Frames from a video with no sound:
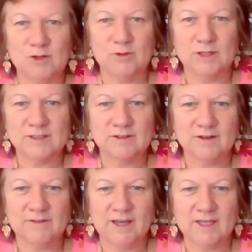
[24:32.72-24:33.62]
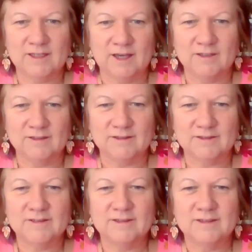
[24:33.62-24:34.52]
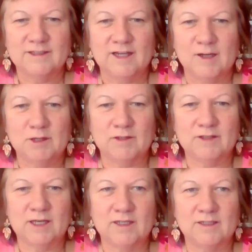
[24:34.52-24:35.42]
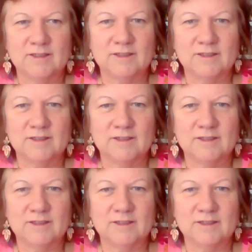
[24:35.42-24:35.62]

one who hasn't done that yet. How about that?